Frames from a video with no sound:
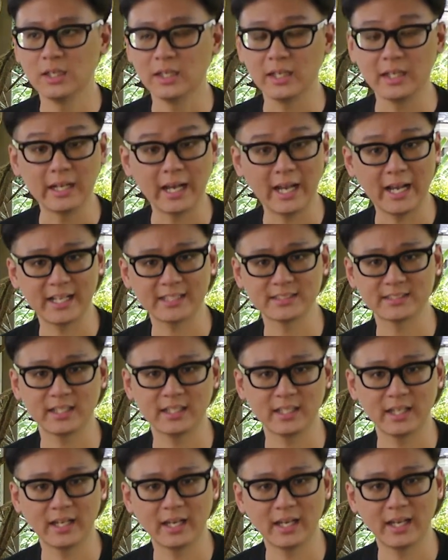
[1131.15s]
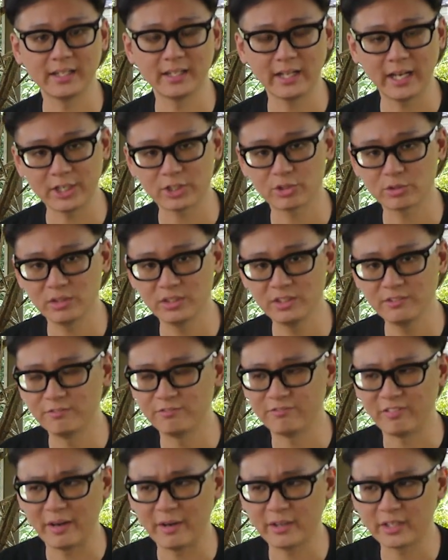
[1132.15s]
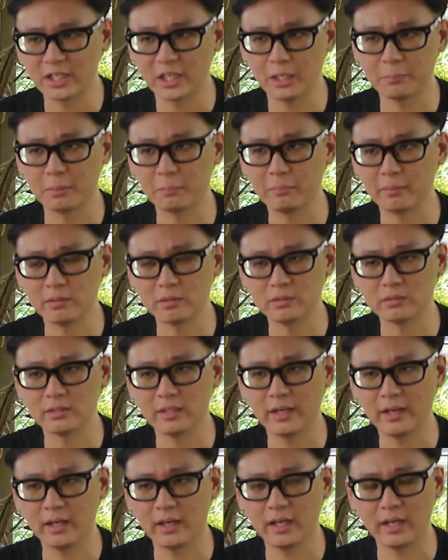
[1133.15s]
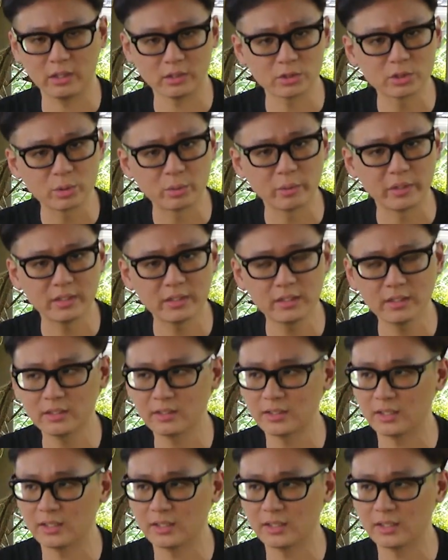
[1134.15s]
it has an actually very capable L-twin.